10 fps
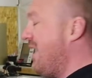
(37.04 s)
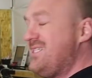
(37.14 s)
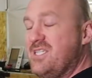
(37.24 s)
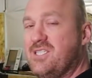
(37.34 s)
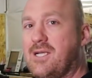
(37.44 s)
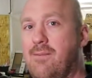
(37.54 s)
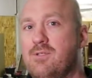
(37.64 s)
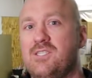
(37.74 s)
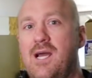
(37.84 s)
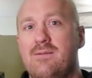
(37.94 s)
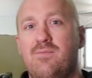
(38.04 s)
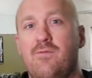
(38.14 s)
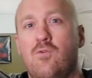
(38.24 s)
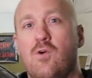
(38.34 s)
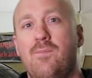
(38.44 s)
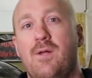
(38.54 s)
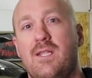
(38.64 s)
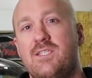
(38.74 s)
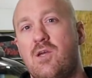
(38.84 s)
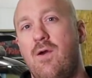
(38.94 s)
process a couple of times before,
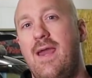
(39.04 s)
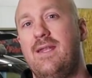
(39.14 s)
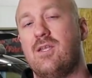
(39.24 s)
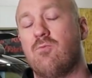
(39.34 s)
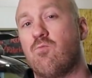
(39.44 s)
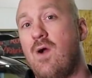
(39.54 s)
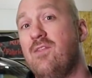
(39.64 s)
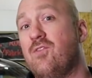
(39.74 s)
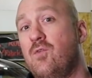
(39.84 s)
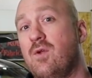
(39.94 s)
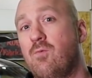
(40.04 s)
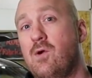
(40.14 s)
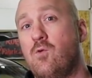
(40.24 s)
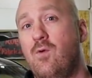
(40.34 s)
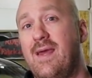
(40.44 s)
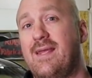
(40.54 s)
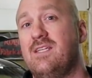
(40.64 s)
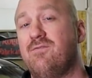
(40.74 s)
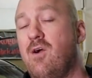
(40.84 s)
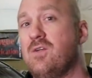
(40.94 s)
but let's go ahead and run through it real quick
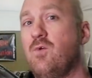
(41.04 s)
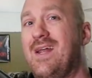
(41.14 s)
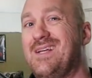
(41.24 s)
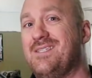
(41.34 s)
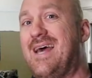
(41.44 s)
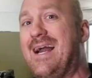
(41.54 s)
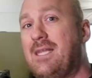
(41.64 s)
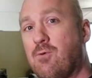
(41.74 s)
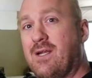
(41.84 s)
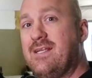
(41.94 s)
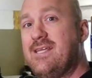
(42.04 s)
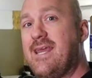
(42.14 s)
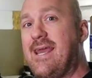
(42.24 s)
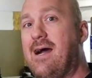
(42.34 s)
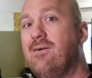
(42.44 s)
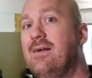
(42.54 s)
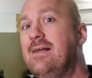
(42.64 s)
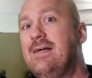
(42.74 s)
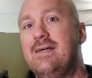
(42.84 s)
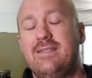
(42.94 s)
as far as what exactly we're gonna take out.
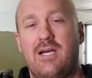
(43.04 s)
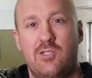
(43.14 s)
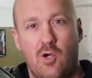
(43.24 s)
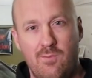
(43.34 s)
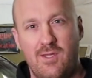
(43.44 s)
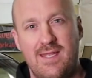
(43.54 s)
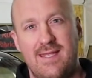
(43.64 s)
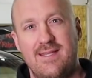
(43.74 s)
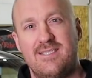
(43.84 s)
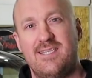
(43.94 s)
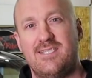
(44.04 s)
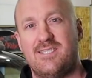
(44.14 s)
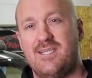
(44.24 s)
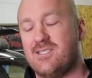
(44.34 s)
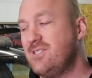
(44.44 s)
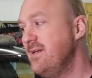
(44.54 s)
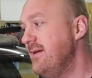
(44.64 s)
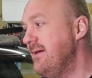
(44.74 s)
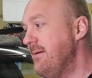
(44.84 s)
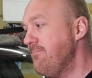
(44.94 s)
Now, normally in this instance,
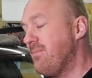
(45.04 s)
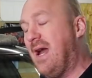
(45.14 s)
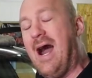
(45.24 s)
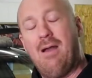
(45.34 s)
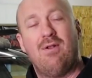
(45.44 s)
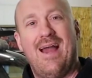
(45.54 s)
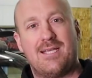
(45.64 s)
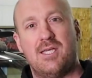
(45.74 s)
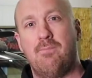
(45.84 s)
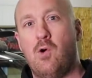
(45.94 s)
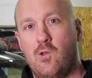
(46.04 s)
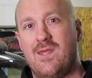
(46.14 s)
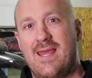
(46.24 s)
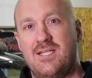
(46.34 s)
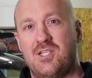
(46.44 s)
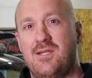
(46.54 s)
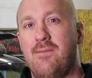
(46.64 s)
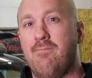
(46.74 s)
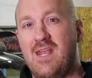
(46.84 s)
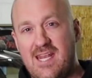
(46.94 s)
I would actually pull the engine
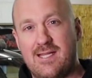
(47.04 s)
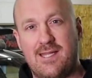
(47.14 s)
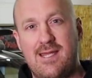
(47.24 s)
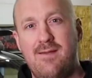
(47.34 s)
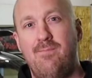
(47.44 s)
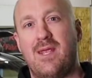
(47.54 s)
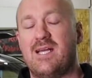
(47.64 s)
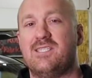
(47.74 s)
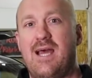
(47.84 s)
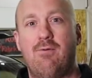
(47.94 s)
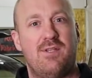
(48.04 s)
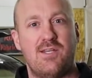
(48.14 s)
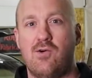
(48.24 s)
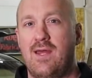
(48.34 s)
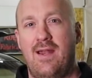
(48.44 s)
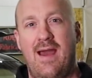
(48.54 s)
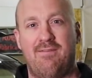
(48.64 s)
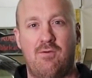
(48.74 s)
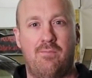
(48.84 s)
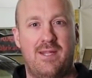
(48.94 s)
immediately because I would know that I'd
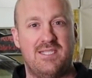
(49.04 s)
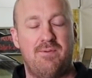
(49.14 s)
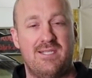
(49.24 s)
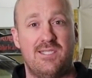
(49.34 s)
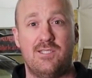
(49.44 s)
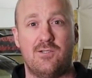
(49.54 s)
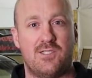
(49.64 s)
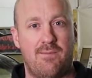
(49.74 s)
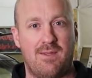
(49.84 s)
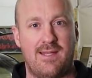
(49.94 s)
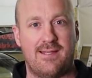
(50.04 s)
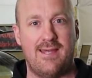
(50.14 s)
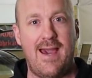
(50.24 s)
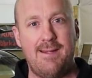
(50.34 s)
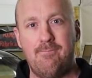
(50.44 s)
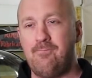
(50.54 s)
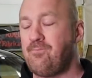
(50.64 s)
have to replace pistons or something like that.